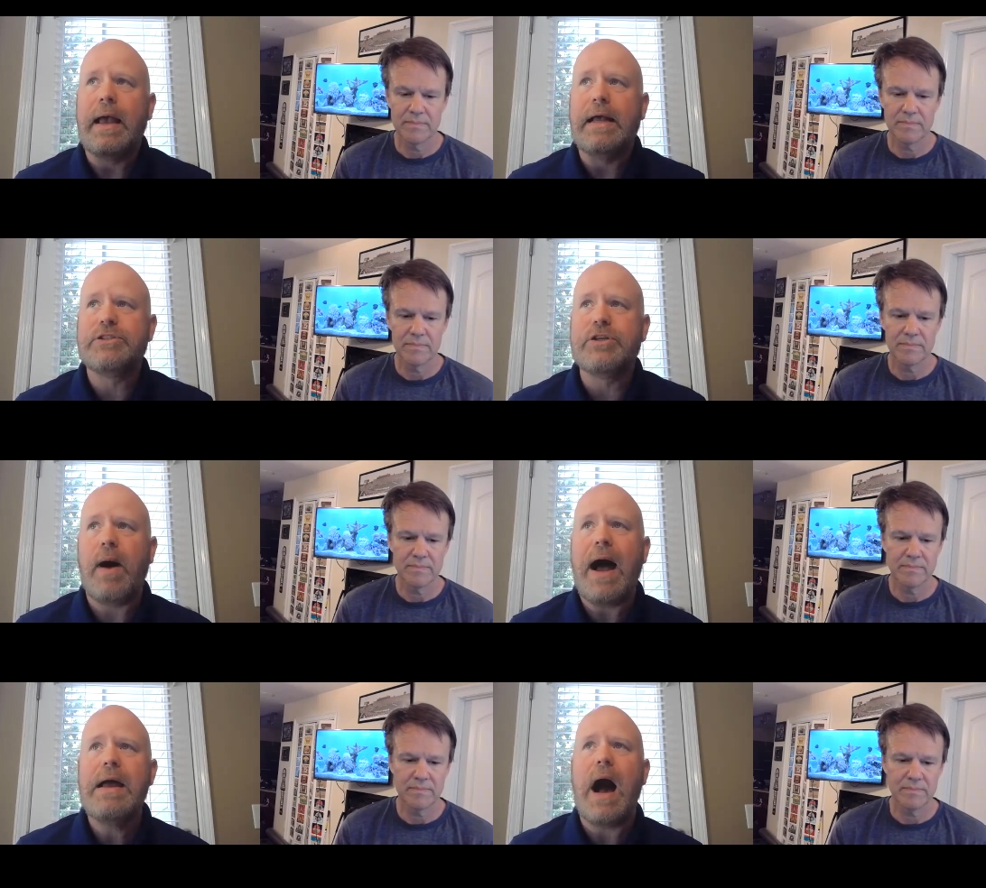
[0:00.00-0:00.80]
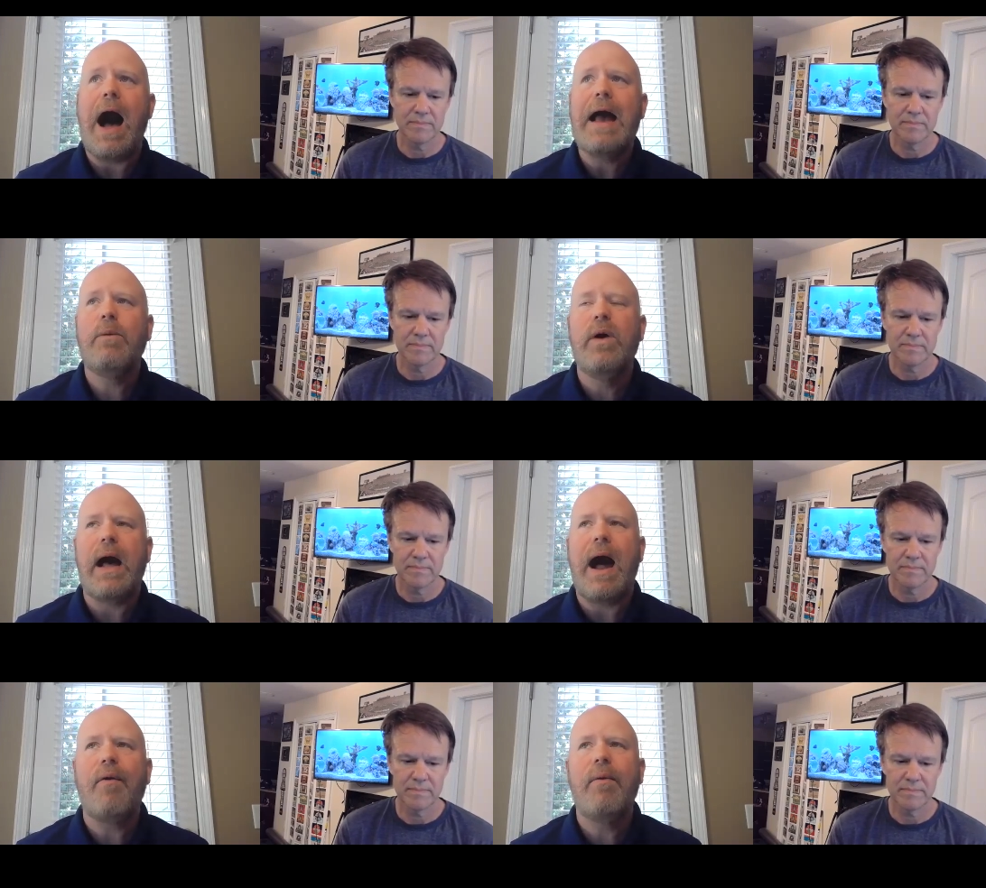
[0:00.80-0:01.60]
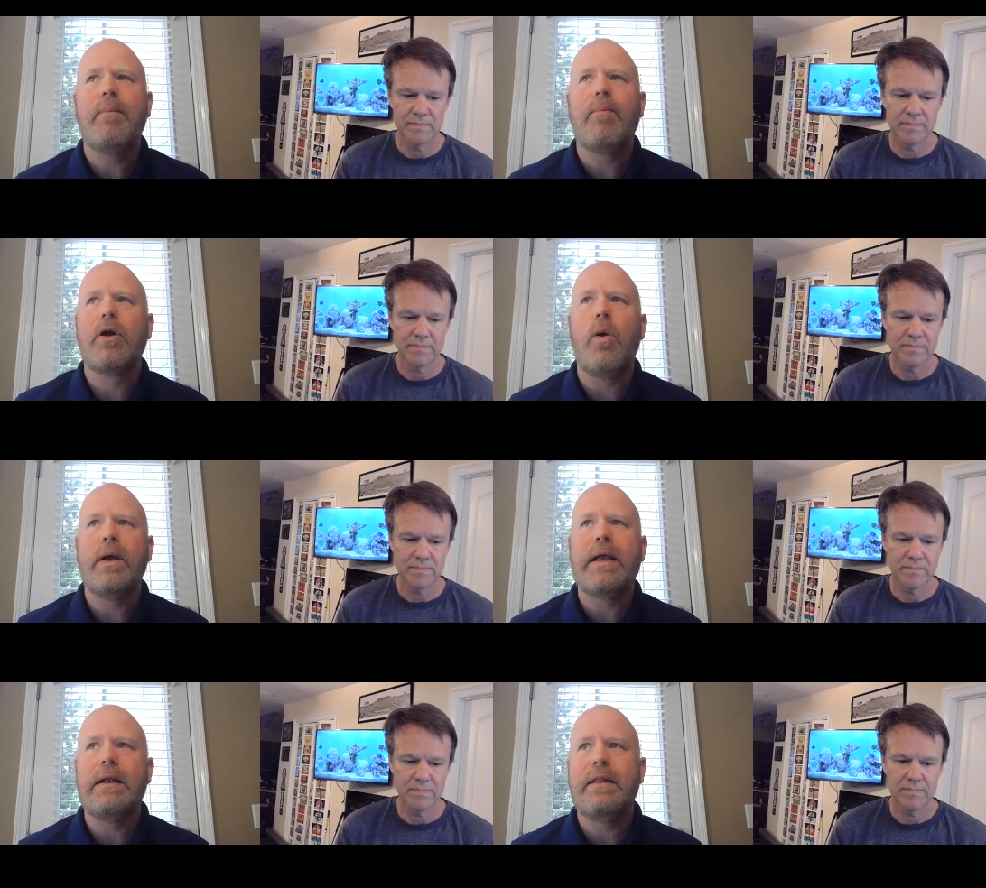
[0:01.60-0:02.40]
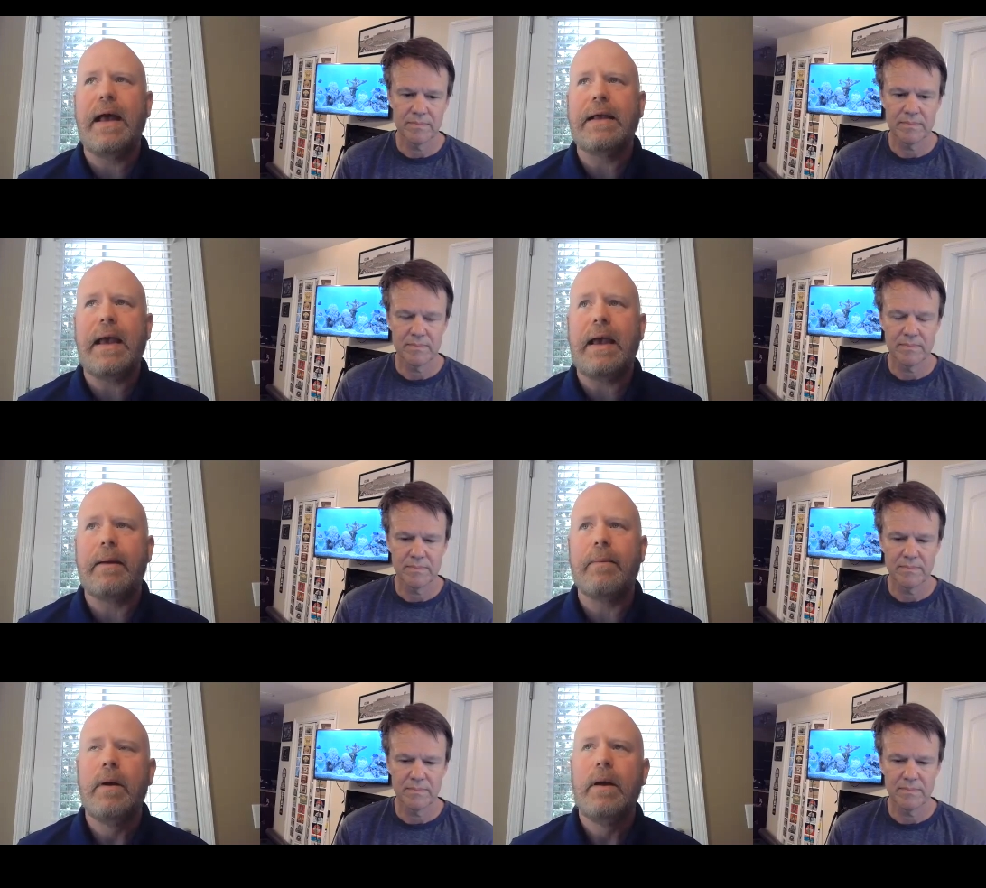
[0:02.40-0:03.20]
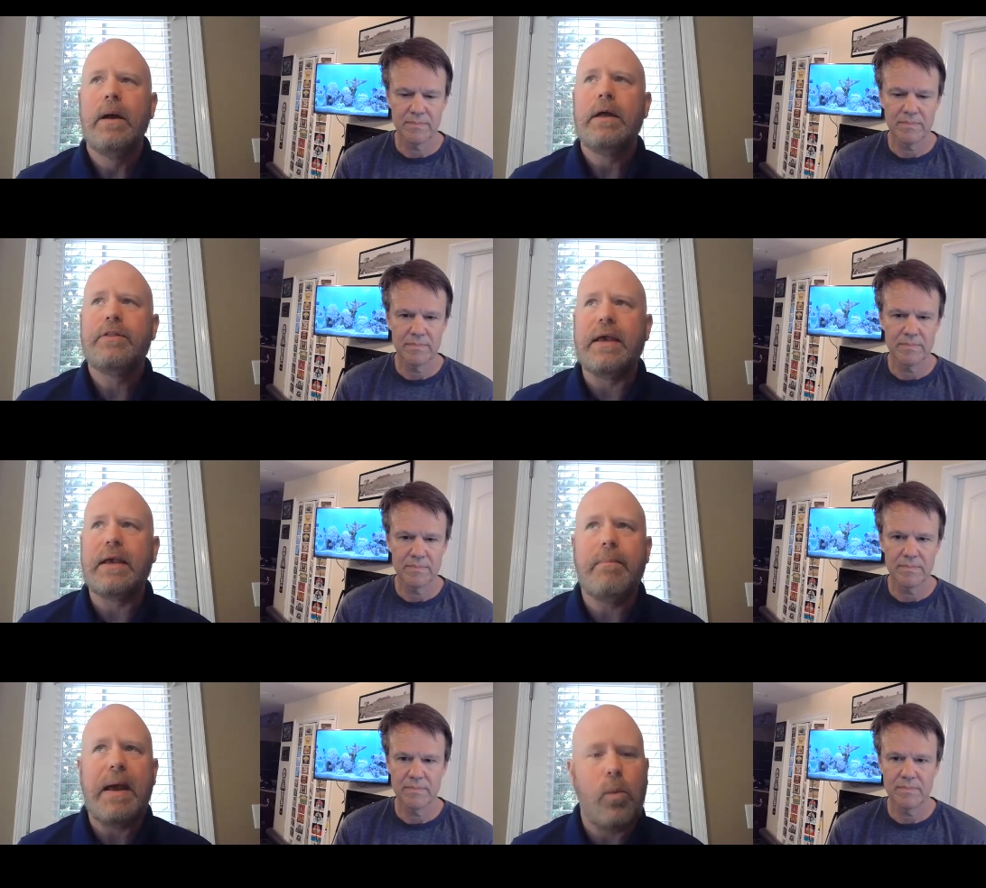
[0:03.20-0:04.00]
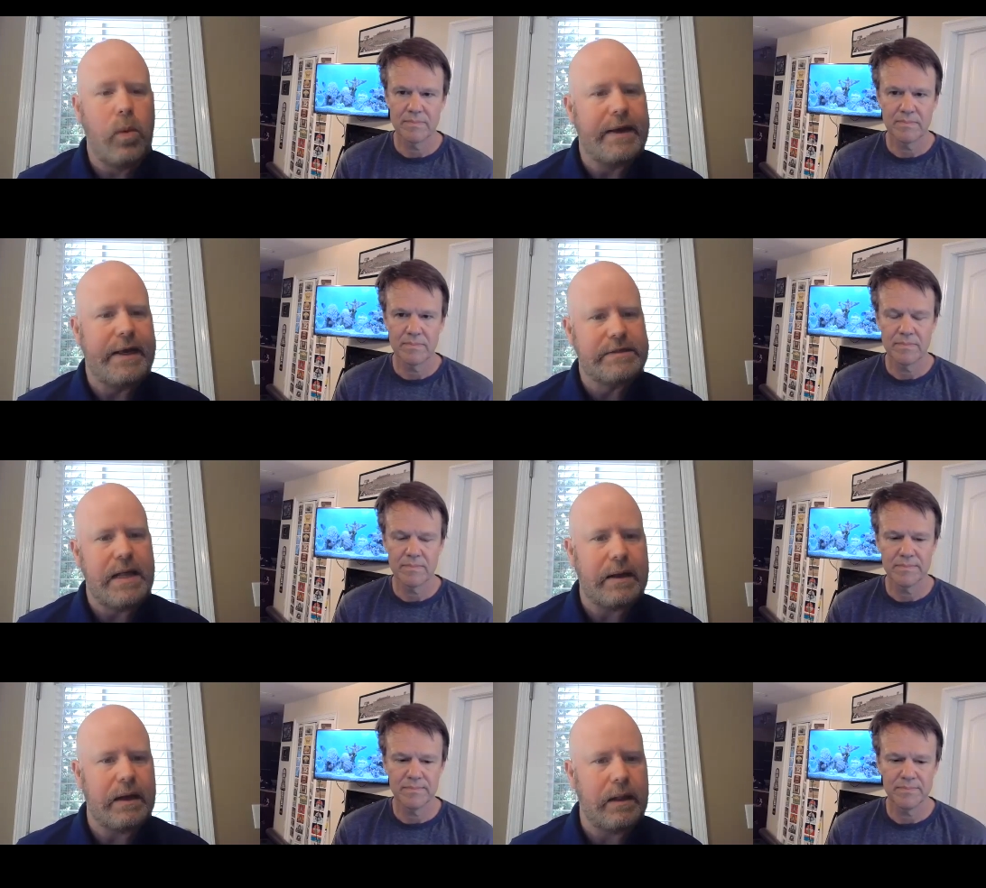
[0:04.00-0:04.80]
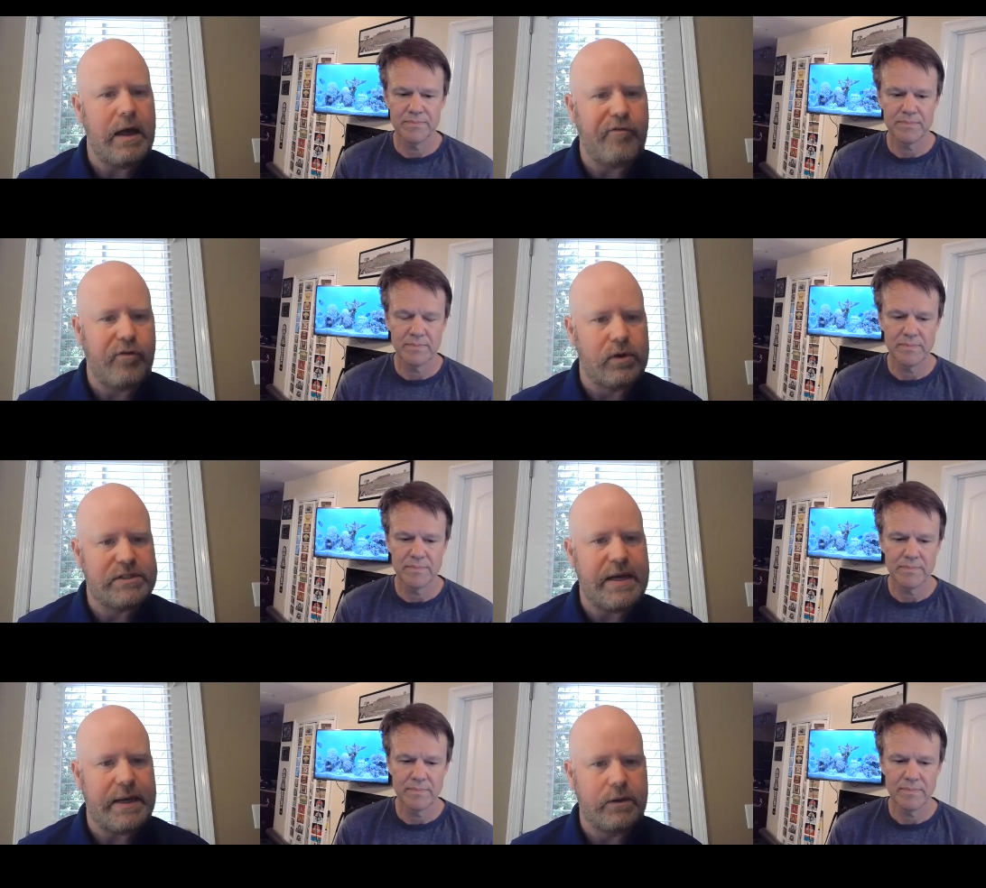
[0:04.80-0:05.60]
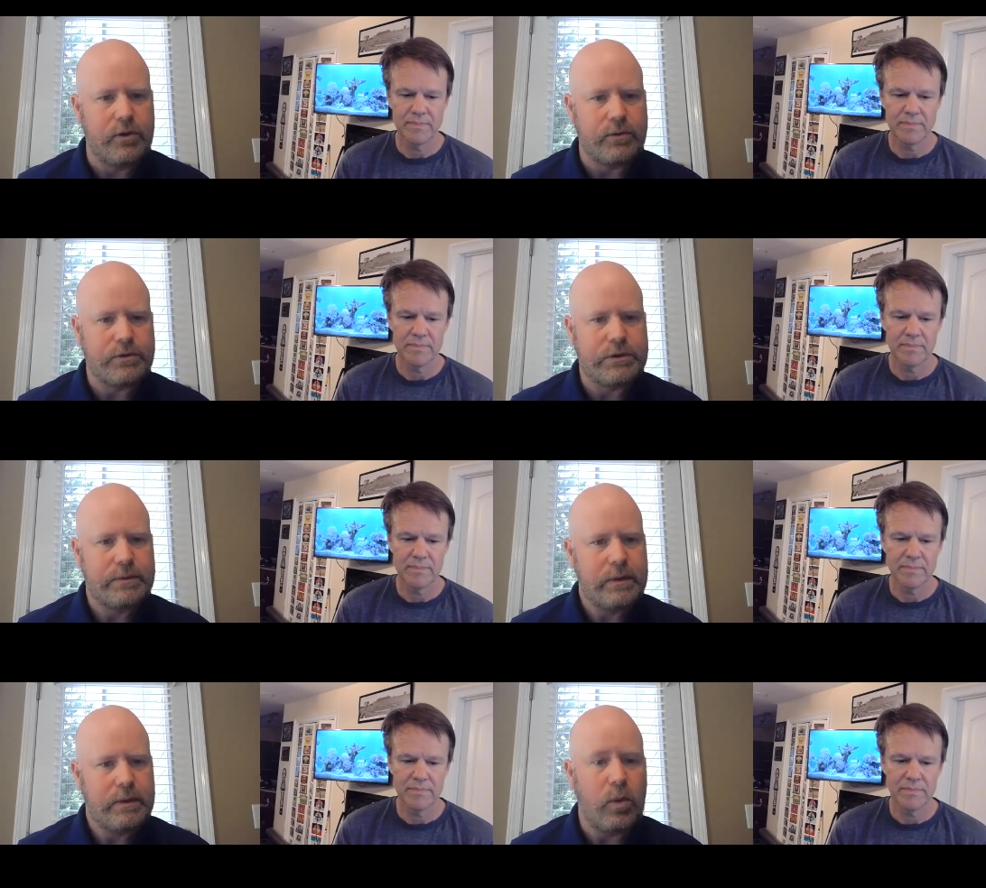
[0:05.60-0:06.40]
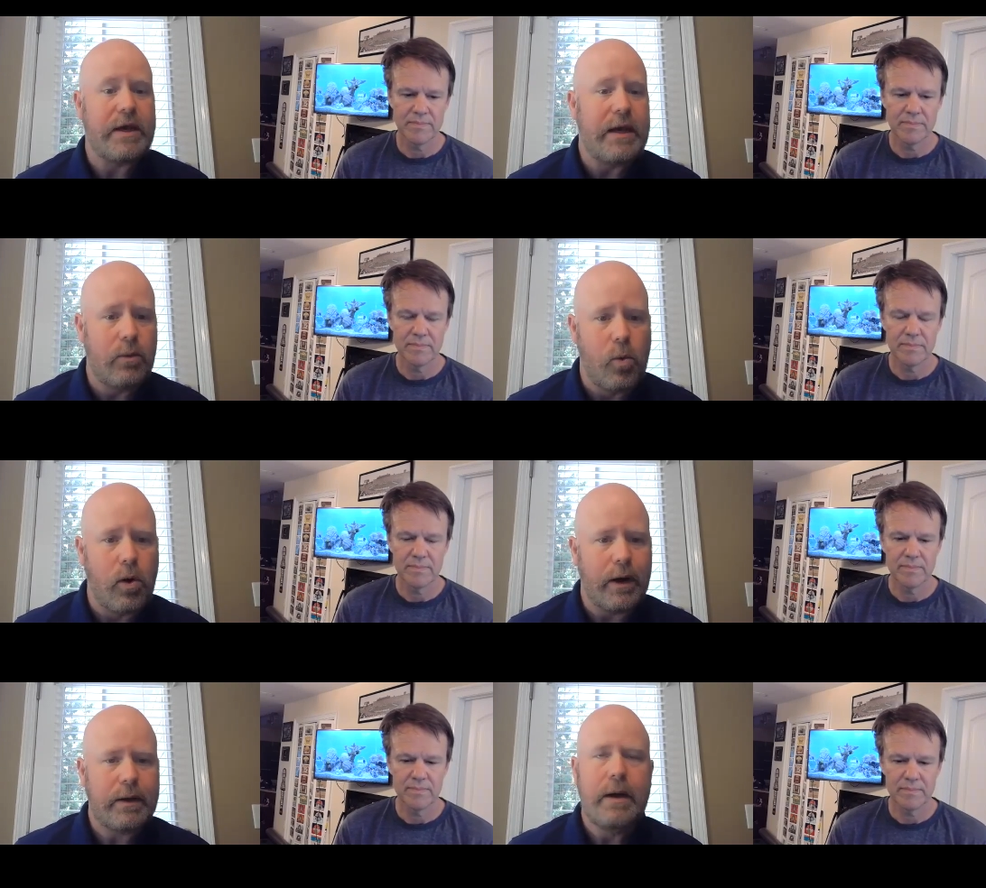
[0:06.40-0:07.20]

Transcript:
Speaker 1: And so I, I, went, I remember going into that game thinking, man, Weinke's not going to let Florida State lose. Weinke and Warrick.